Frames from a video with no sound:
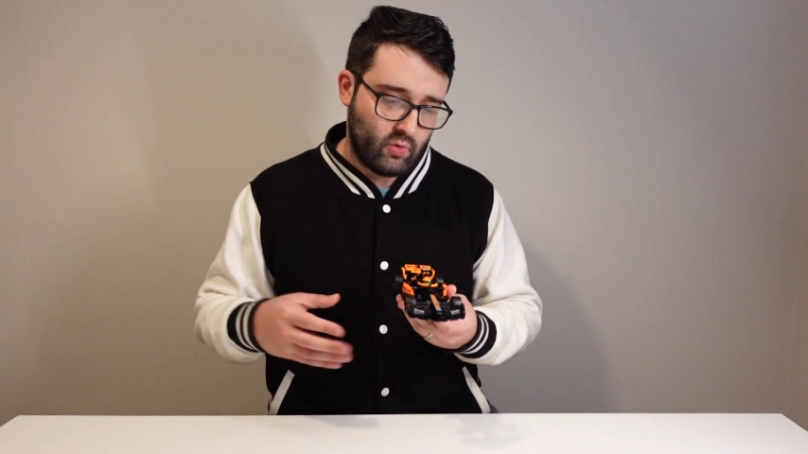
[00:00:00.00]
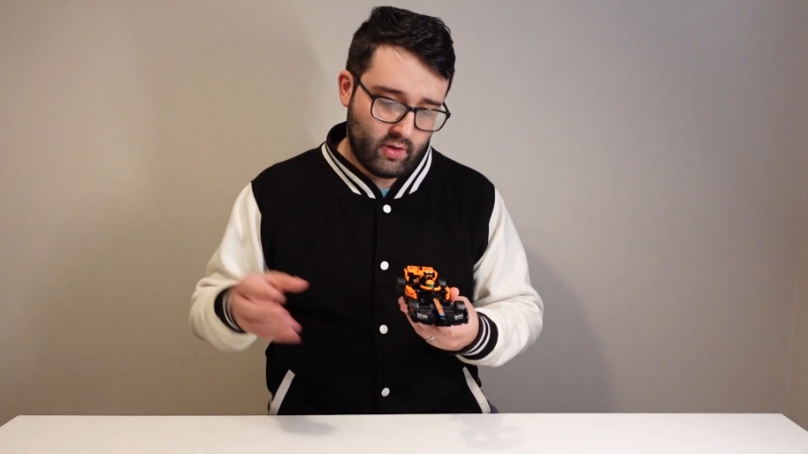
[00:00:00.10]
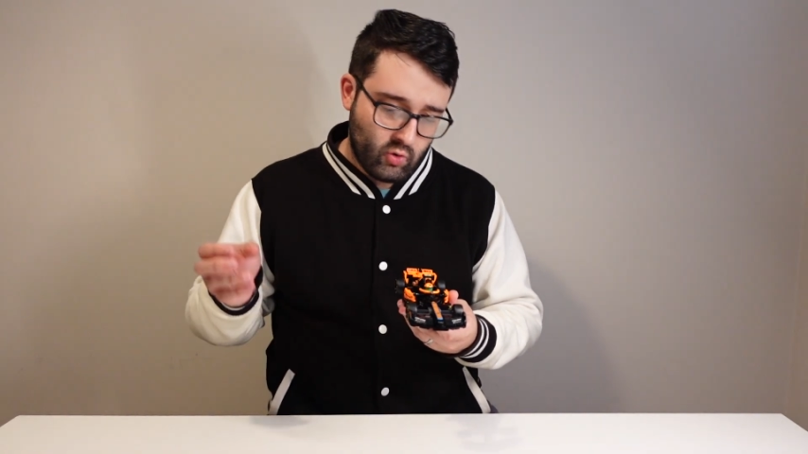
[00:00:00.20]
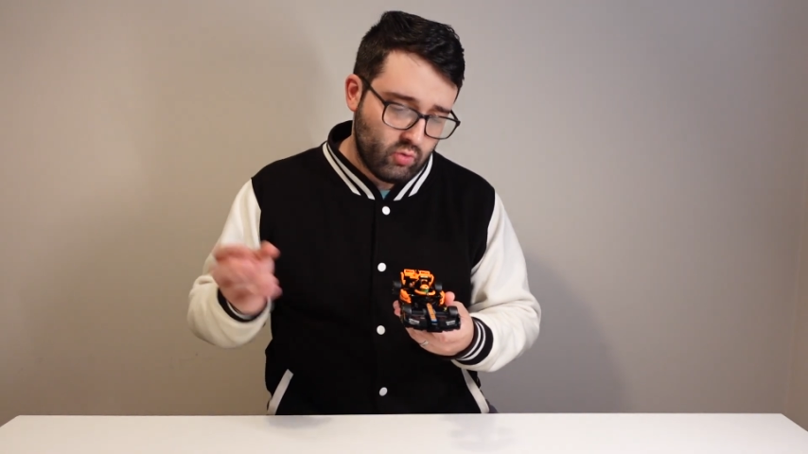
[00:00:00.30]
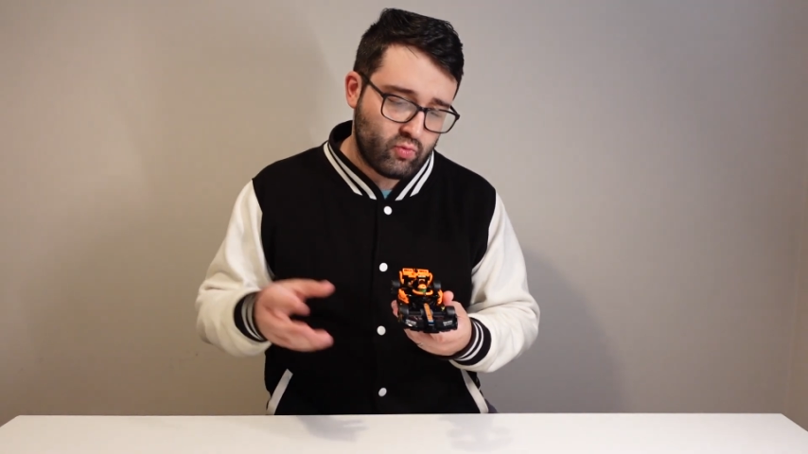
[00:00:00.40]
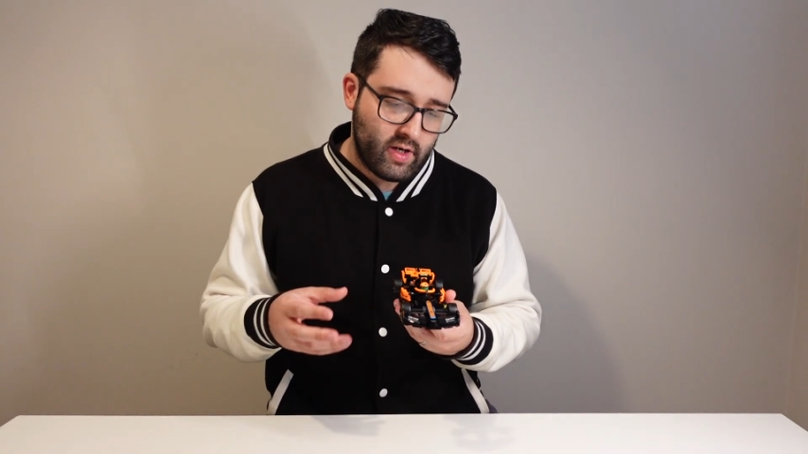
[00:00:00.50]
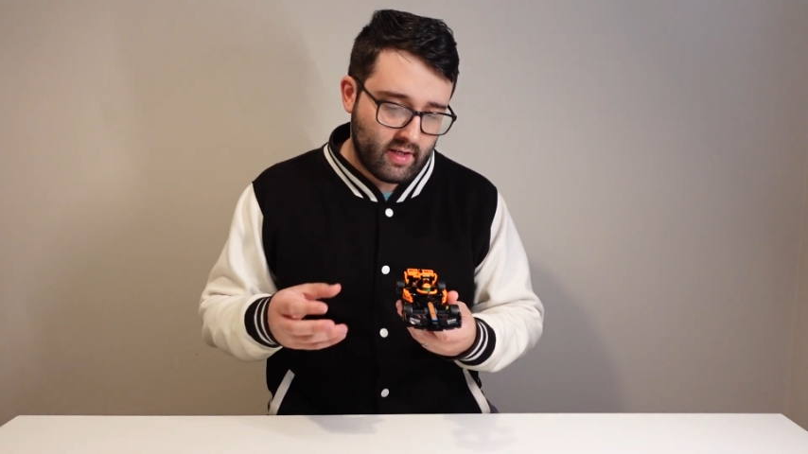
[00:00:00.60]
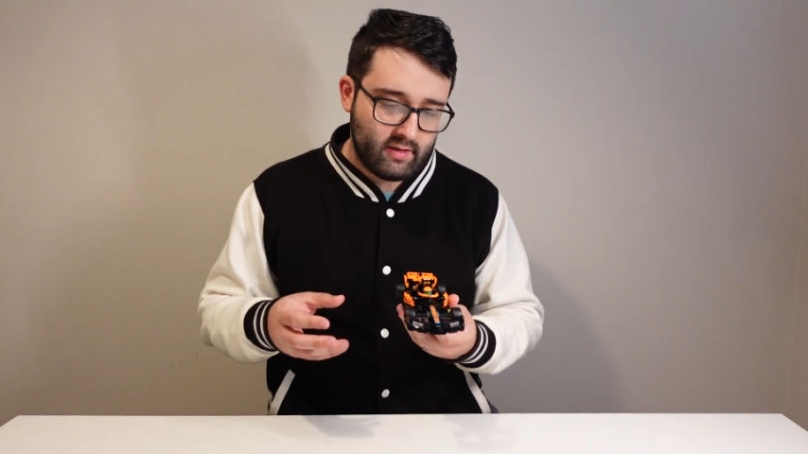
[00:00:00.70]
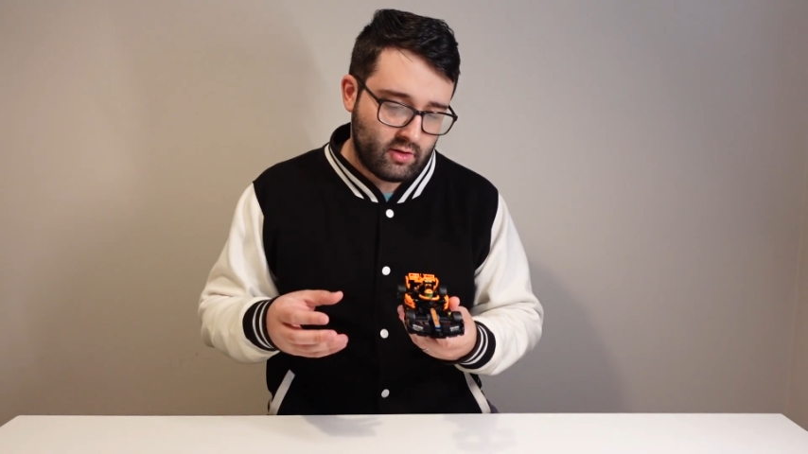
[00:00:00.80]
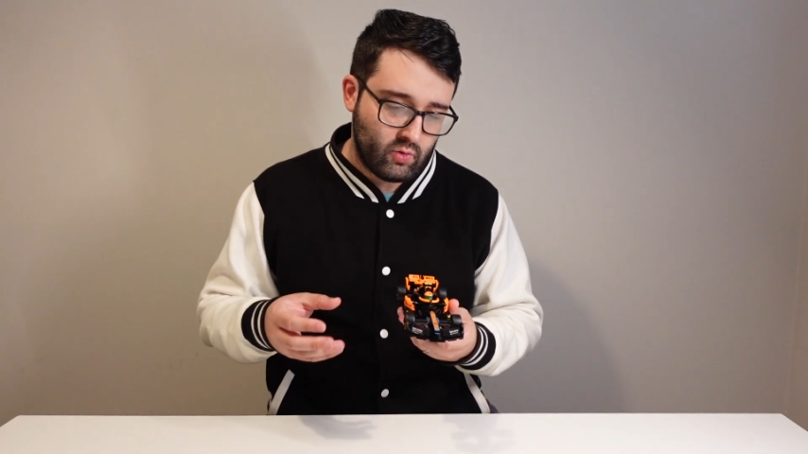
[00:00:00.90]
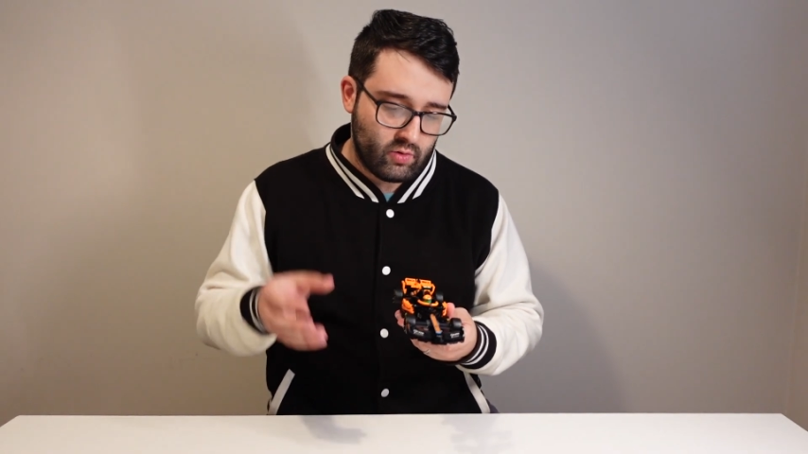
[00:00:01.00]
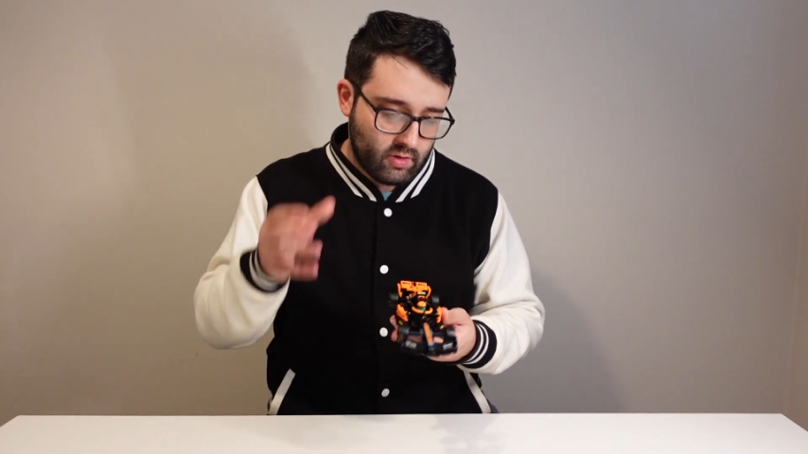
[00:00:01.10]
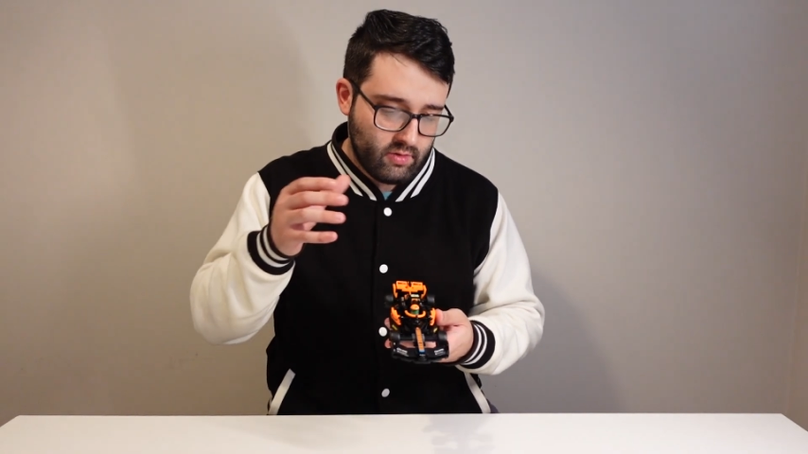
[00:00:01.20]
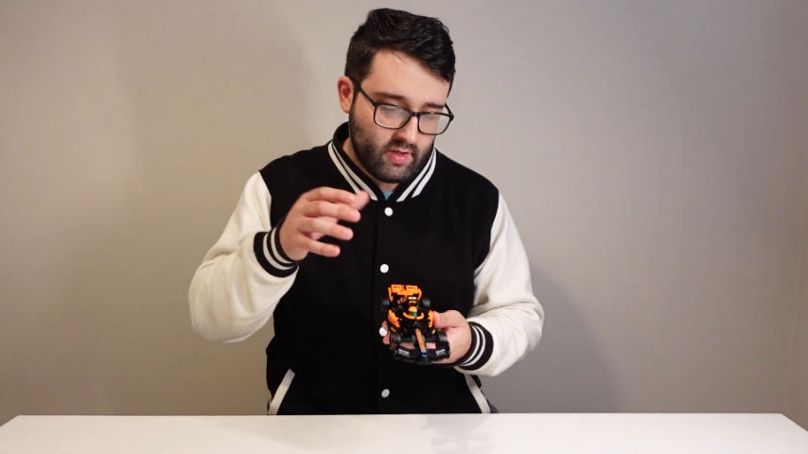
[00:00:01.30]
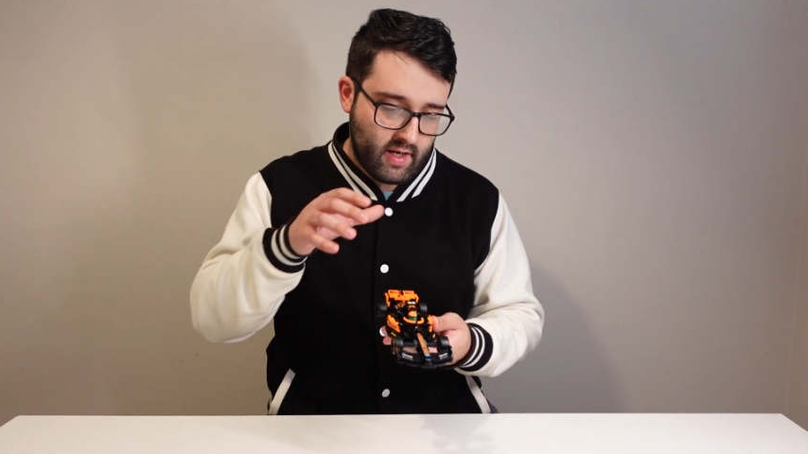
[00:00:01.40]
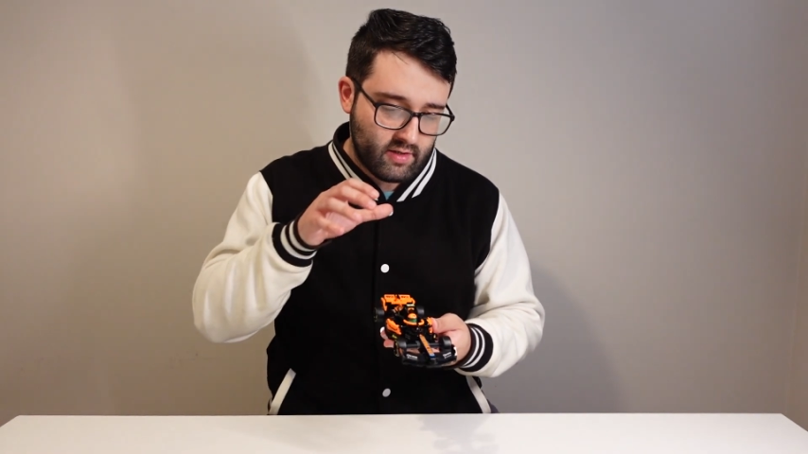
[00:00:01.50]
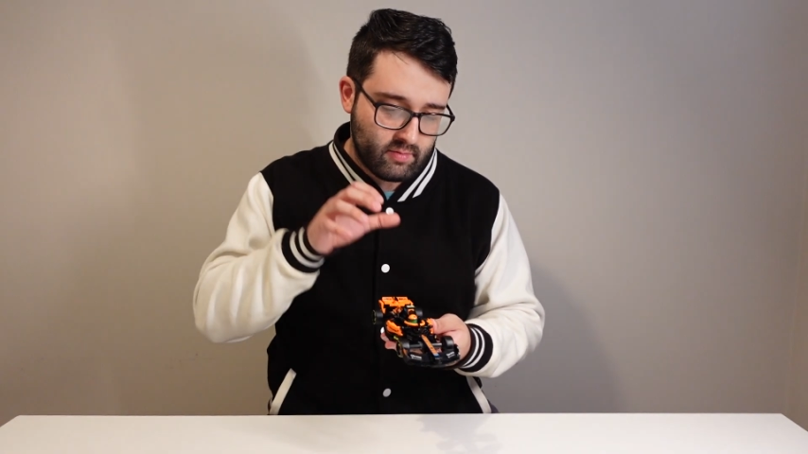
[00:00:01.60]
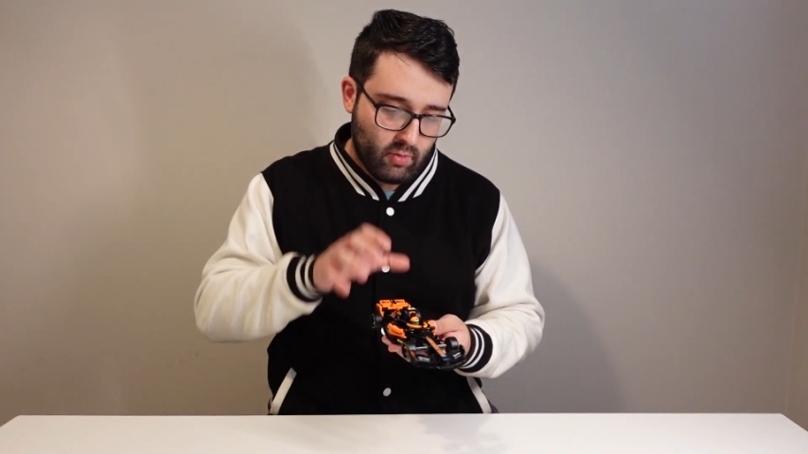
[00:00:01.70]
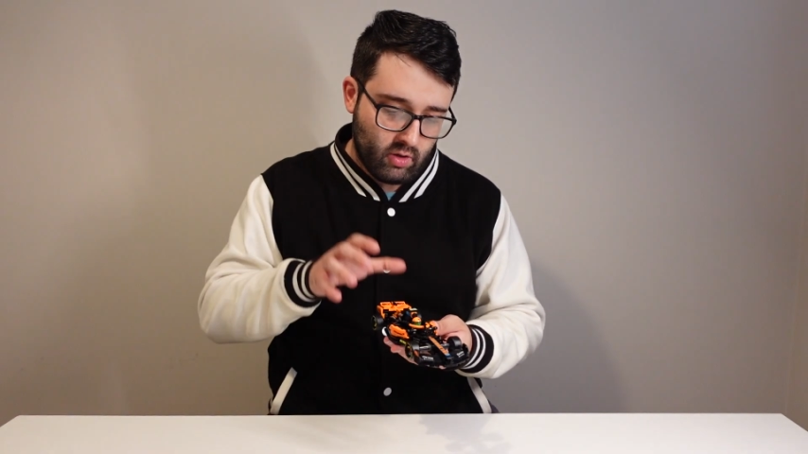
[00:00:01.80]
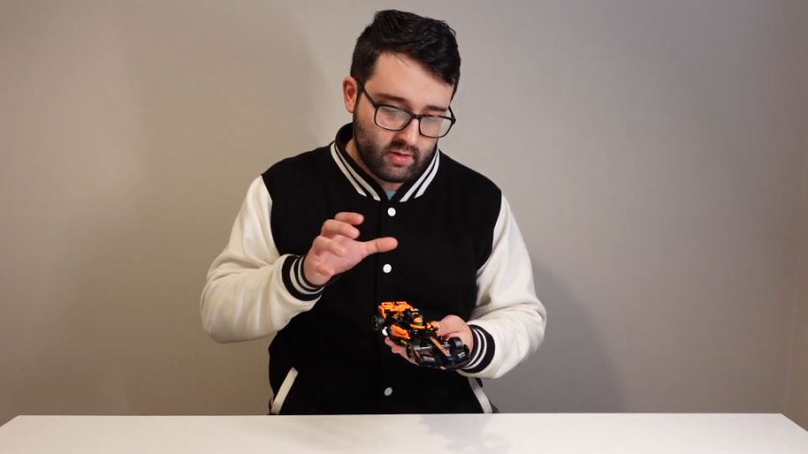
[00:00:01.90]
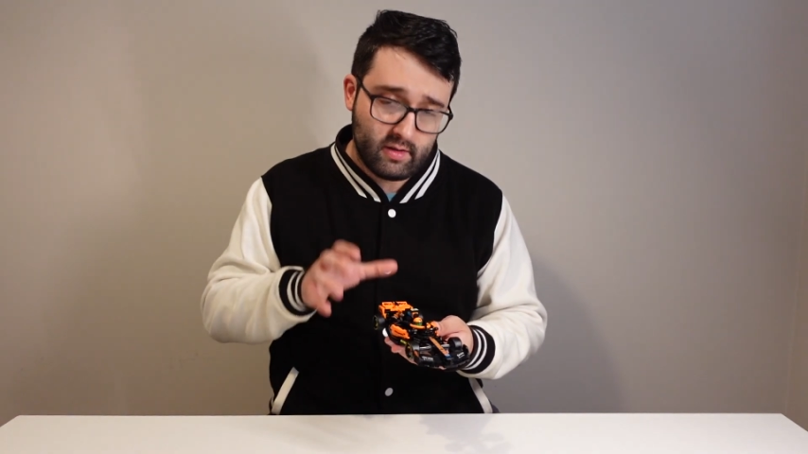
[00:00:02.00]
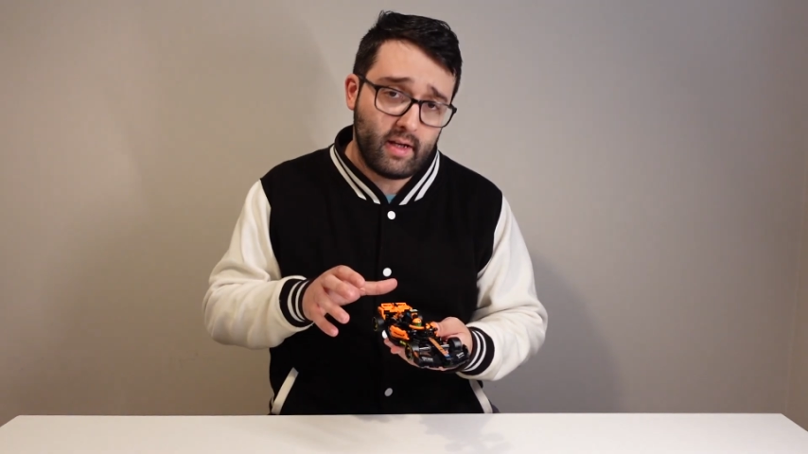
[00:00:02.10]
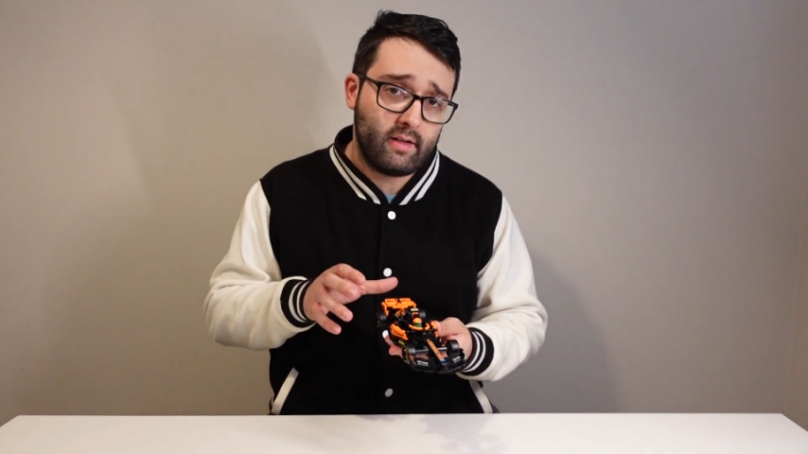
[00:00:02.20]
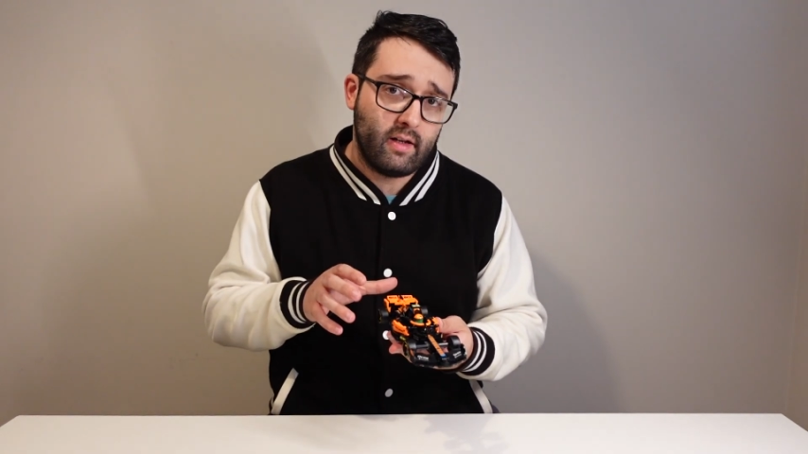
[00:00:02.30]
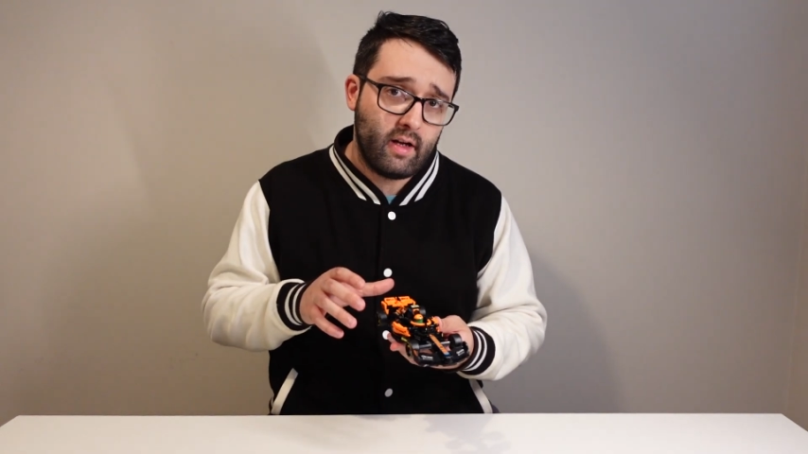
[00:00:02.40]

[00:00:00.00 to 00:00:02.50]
incorporate into such a small set,